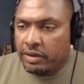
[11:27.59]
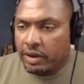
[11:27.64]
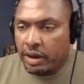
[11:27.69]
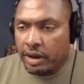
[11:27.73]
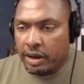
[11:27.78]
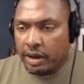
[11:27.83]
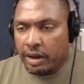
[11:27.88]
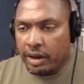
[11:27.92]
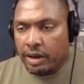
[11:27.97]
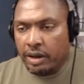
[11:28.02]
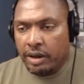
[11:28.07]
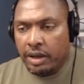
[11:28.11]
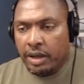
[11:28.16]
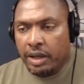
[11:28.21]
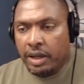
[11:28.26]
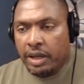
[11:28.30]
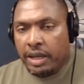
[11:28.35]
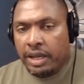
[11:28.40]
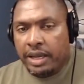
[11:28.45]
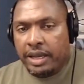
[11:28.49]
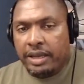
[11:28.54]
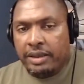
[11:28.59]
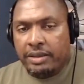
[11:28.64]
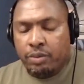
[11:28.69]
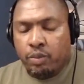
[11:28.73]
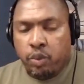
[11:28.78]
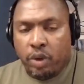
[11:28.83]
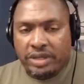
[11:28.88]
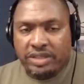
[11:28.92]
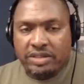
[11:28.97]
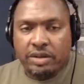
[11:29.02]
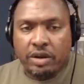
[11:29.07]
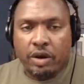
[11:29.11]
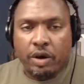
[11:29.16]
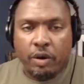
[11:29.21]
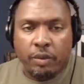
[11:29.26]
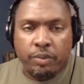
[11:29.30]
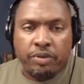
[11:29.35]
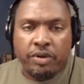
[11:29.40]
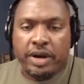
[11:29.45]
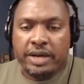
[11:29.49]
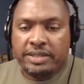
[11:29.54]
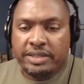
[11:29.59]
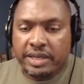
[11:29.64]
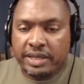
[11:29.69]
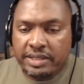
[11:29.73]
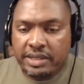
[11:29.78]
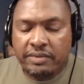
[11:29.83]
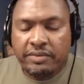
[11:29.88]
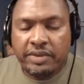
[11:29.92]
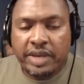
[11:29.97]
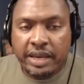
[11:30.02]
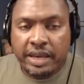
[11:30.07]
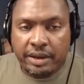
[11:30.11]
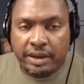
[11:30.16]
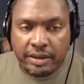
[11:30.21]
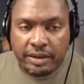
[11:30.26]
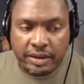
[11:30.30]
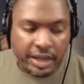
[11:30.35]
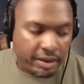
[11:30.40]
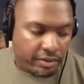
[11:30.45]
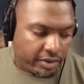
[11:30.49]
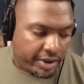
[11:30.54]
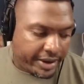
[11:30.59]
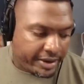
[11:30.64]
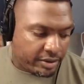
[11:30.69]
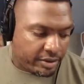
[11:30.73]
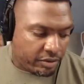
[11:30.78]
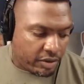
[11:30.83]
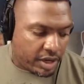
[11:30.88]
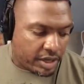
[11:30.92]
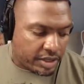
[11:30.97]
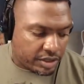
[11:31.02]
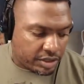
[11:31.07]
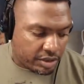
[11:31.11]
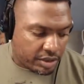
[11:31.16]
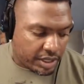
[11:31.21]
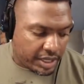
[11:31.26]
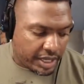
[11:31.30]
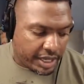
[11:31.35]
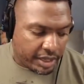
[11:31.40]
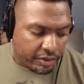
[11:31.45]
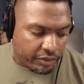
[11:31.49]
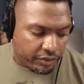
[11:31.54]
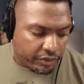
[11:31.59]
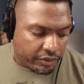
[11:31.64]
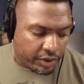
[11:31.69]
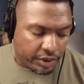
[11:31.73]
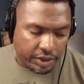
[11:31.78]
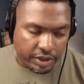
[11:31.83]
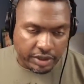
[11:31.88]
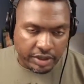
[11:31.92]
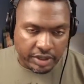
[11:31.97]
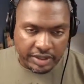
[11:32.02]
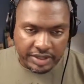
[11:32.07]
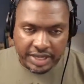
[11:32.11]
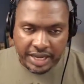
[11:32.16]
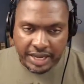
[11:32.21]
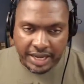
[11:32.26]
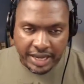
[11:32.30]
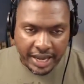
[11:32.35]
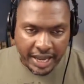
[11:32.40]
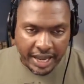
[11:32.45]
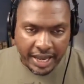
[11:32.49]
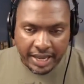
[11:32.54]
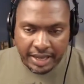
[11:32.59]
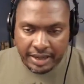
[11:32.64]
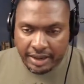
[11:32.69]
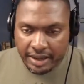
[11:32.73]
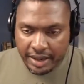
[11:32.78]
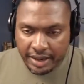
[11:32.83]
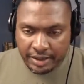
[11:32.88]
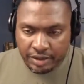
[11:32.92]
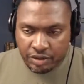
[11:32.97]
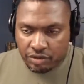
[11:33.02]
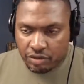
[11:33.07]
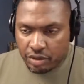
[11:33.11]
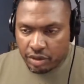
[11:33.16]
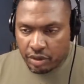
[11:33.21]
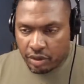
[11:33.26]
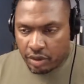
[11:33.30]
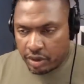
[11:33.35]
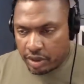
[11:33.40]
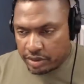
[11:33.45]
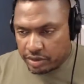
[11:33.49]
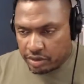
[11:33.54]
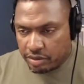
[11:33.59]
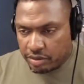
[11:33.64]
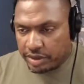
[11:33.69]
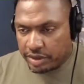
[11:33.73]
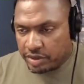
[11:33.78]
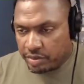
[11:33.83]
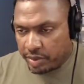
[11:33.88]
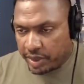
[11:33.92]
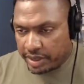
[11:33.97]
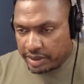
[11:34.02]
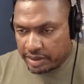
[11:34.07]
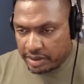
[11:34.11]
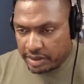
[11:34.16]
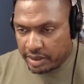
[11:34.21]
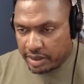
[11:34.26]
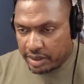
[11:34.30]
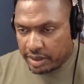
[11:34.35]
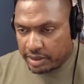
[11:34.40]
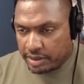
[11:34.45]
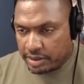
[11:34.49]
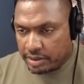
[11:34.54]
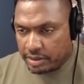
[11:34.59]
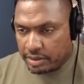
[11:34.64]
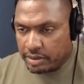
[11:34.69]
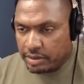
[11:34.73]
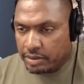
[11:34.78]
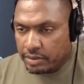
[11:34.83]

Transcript: Uh, uh, what's the whole process of getting on that ra- roster in California? Does that add extra cost or expense to this?